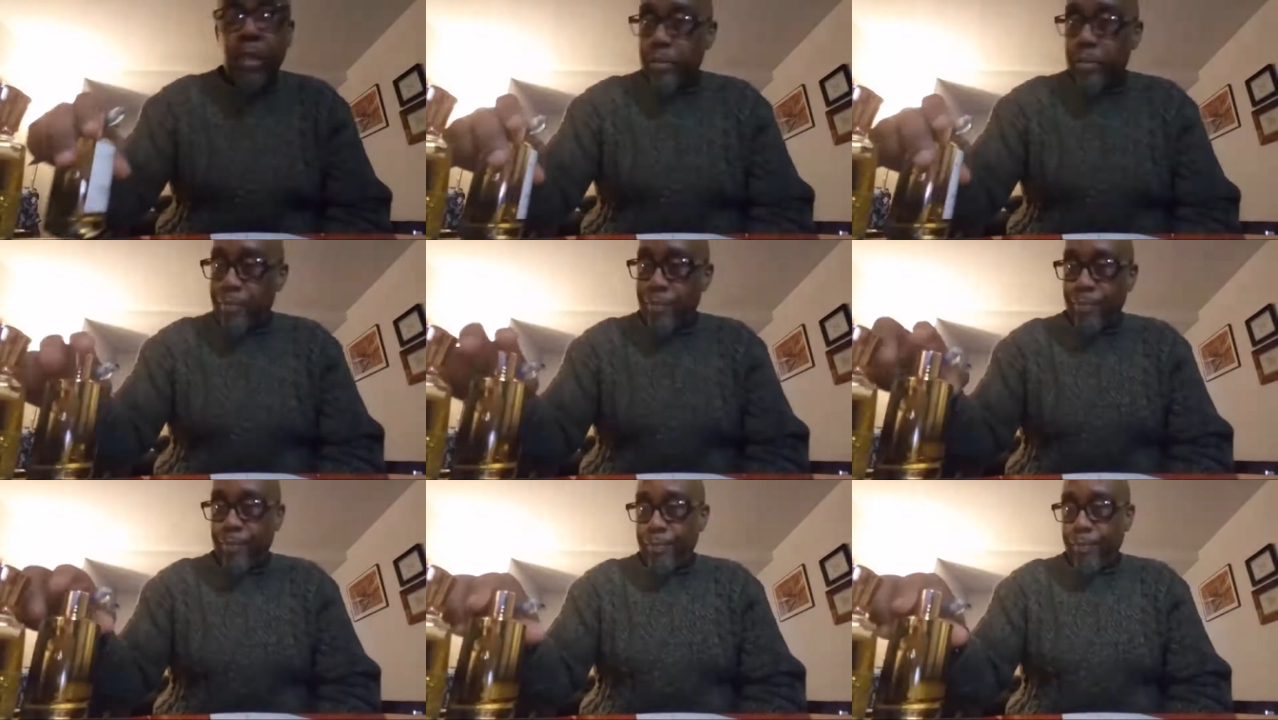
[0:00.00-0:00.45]
You
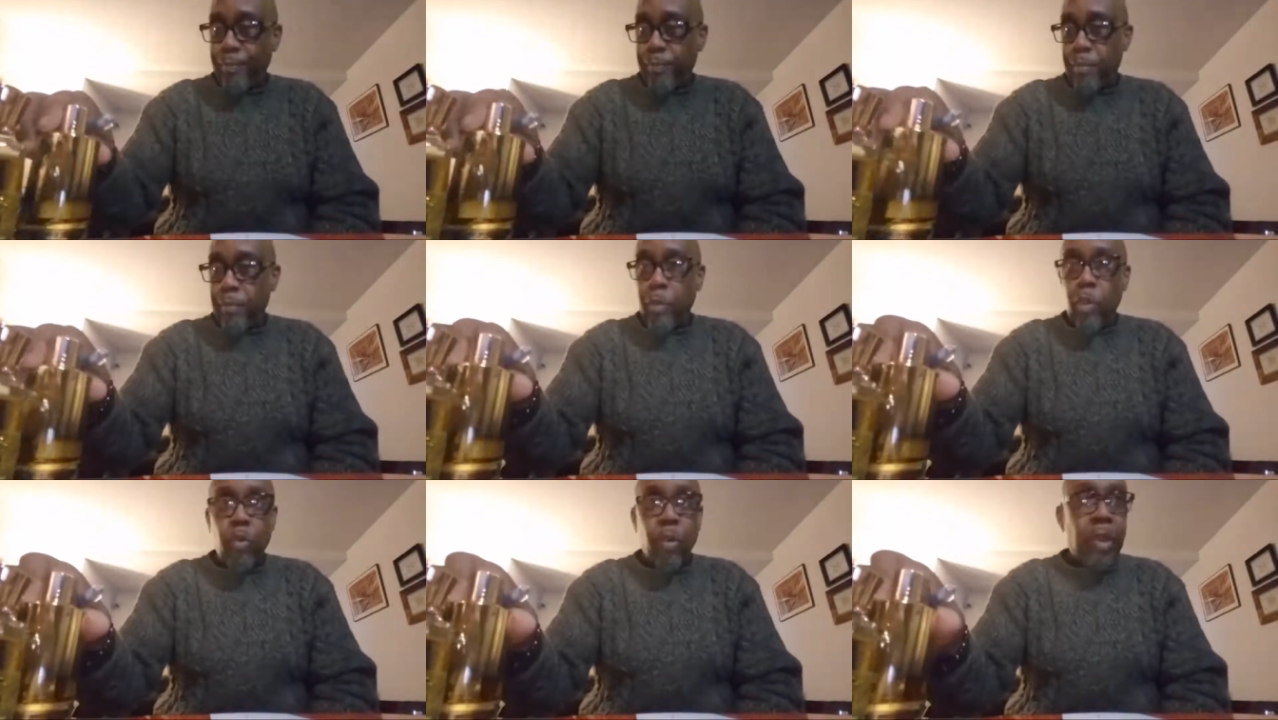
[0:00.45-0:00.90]

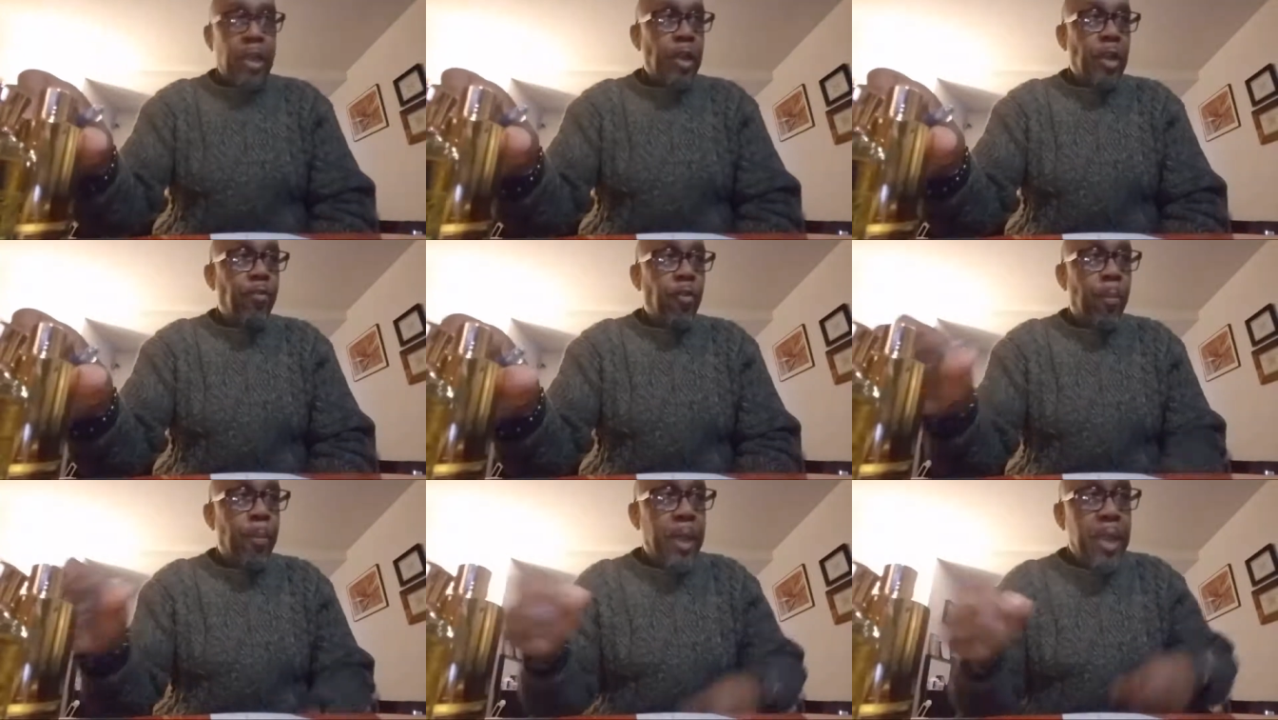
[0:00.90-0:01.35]
ain't getting
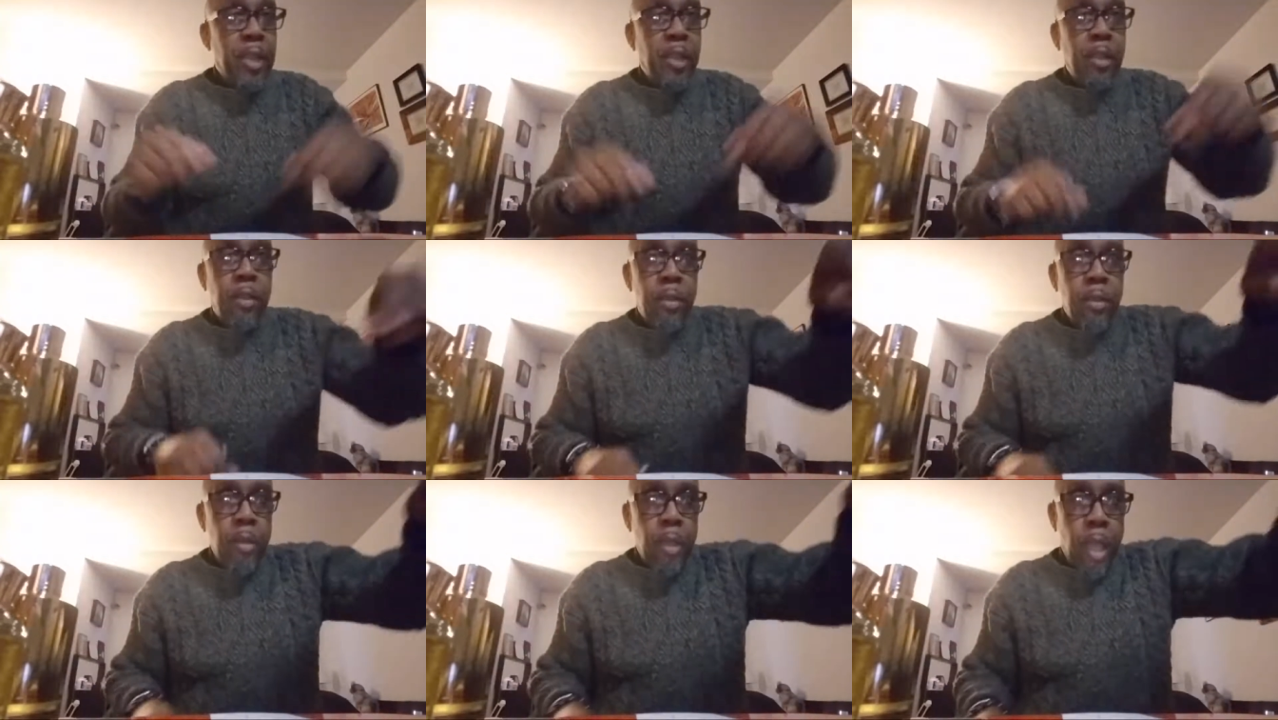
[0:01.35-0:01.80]
it for
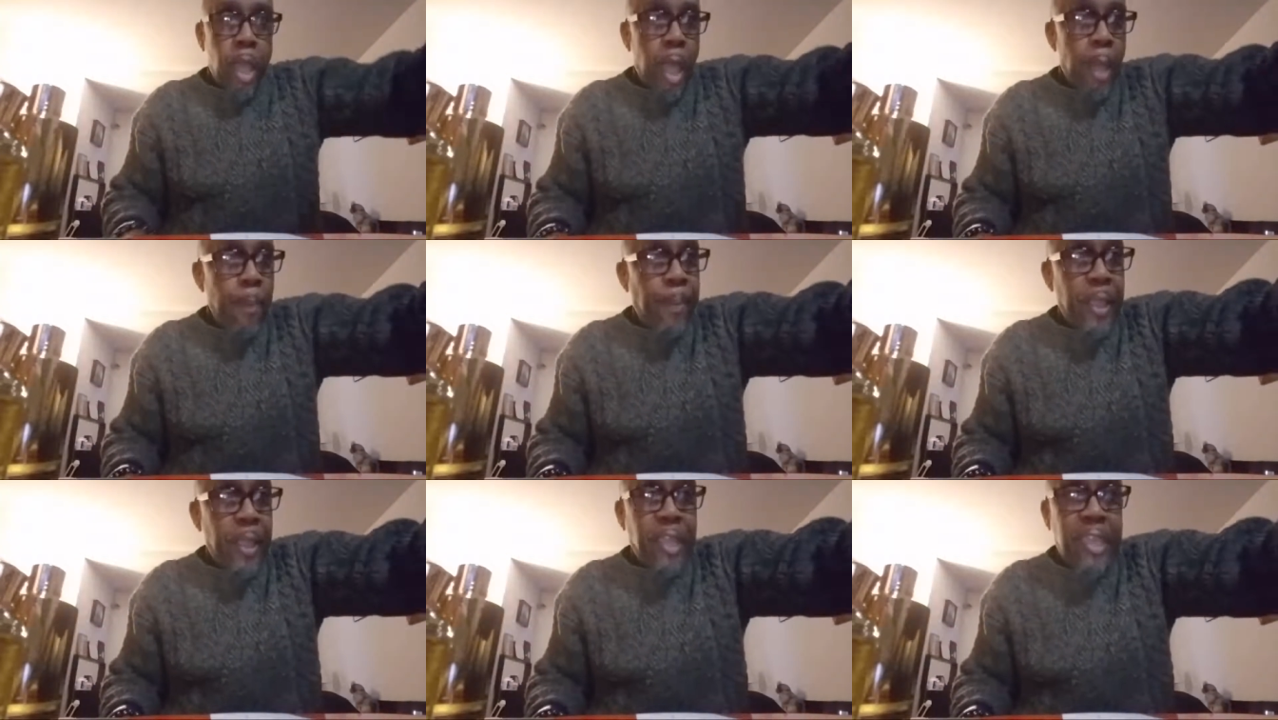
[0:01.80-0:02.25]
me.
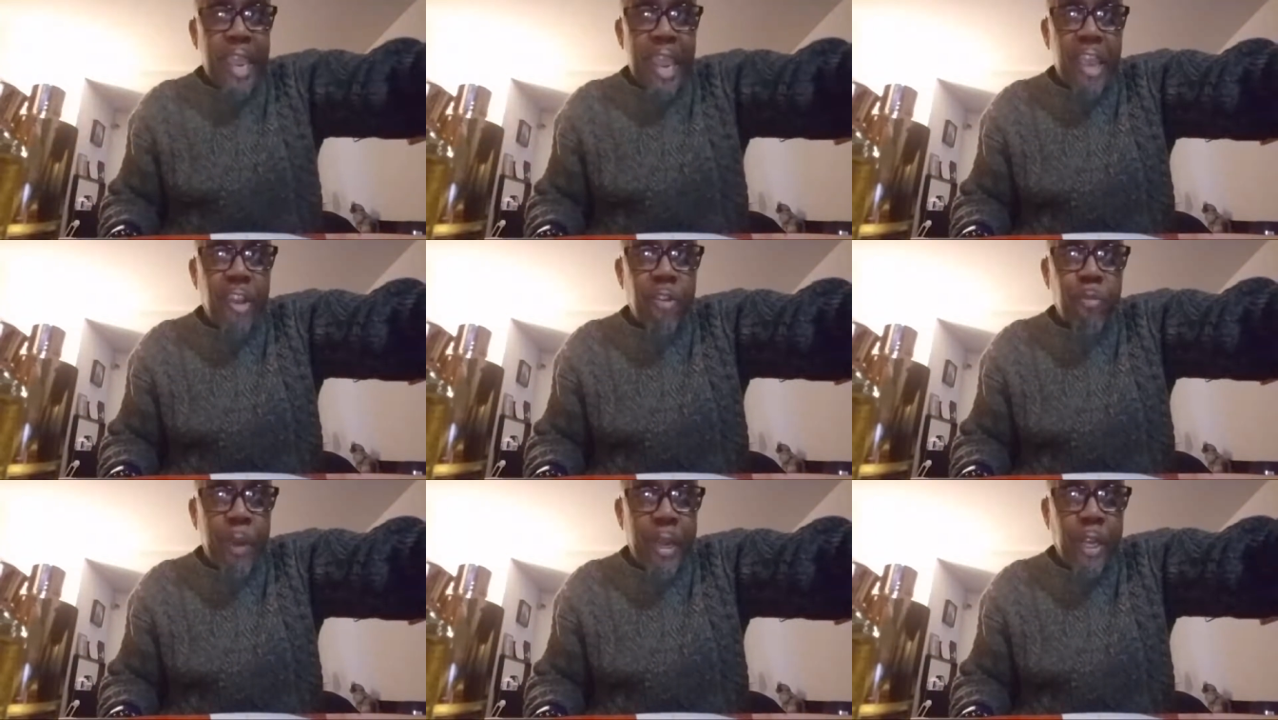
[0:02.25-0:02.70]
I paid
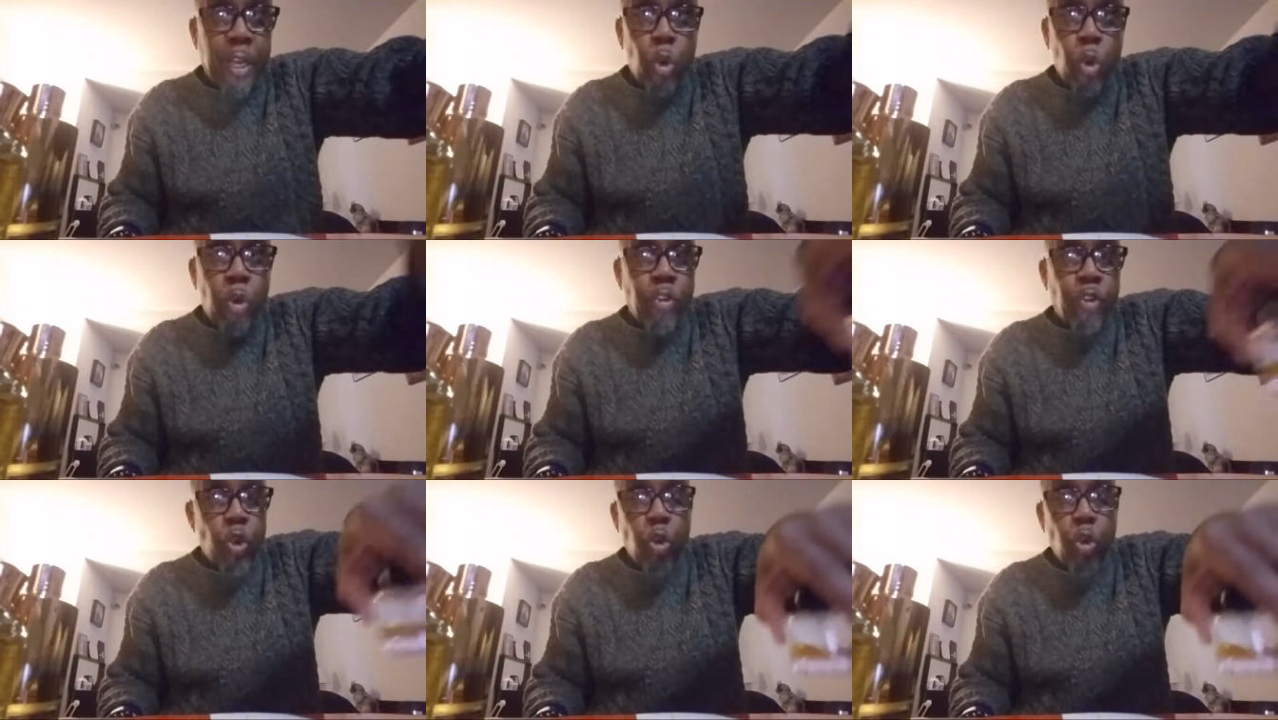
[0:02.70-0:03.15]
cash money
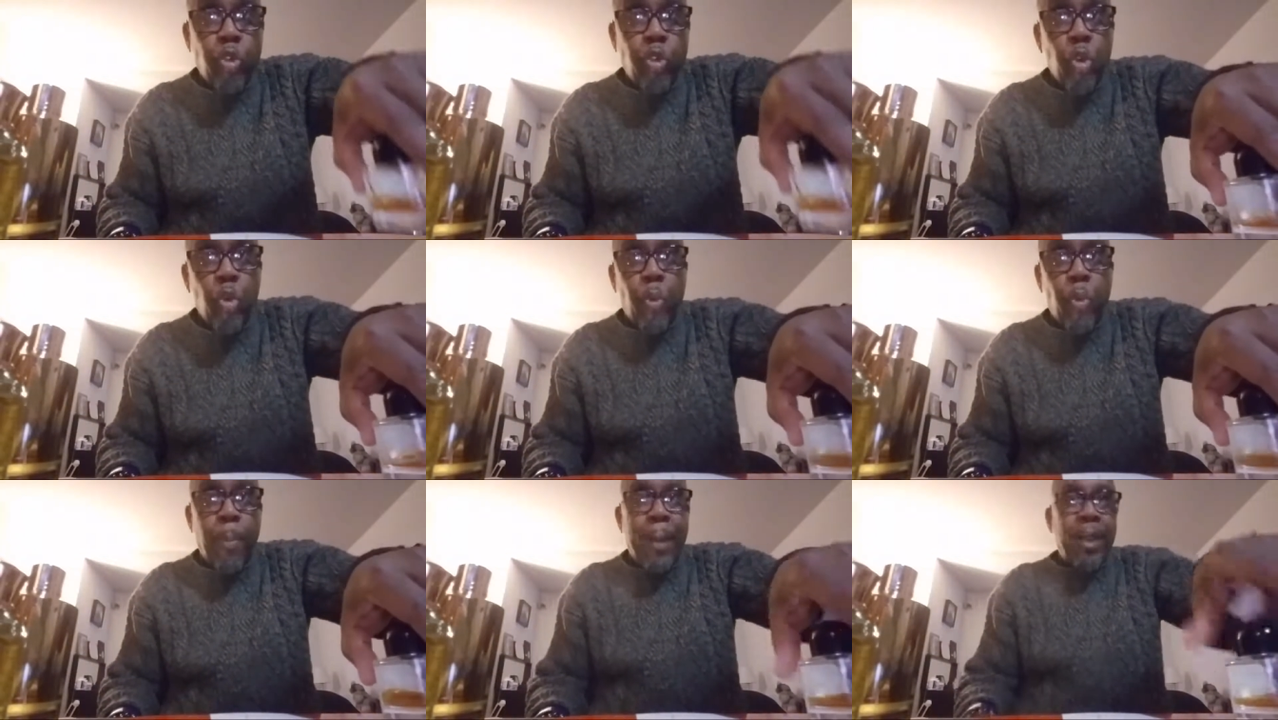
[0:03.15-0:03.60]
on
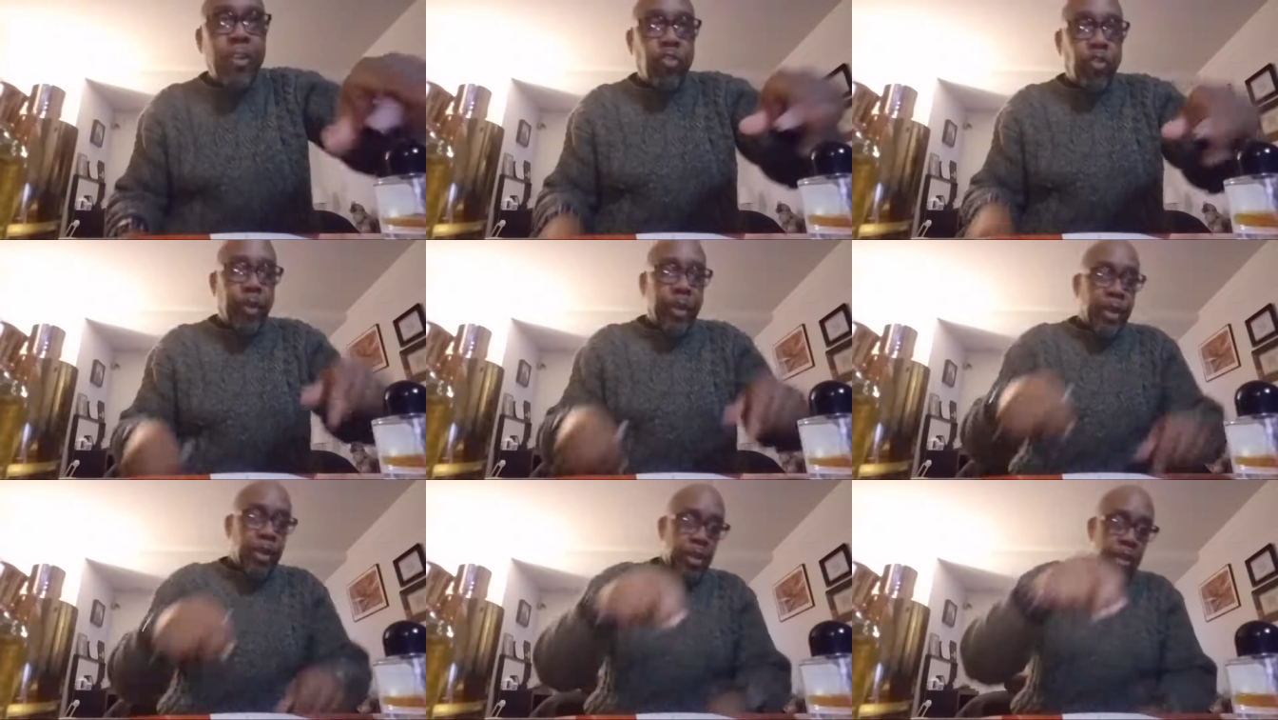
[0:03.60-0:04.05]
YouTube with my joint.